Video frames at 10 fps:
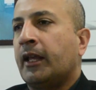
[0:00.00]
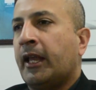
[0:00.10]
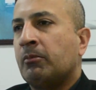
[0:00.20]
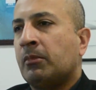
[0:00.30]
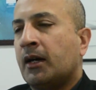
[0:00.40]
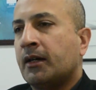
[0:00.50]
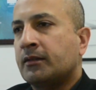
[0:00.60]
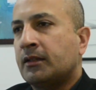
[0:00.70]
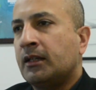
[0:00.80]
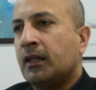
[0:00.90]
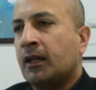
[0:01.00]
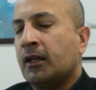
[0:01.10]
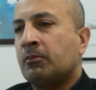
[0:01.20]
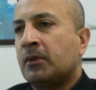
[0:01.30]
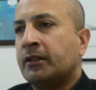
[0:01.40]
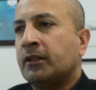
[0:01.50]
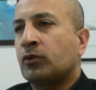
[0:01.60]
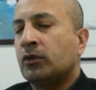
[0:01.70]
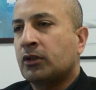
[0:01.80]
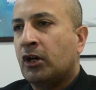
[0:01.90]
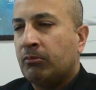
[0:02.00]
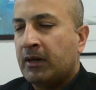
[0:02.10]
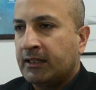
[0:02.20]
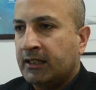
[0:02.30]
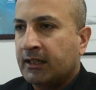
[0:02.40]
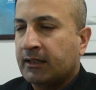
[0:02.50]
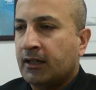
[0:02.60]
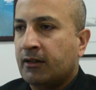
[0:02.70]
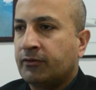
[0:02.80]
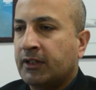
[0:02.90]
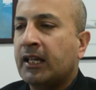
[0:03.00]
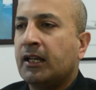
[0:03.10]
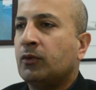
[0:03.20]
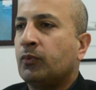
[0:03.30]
MRCA, multi-role combat aircraft deal,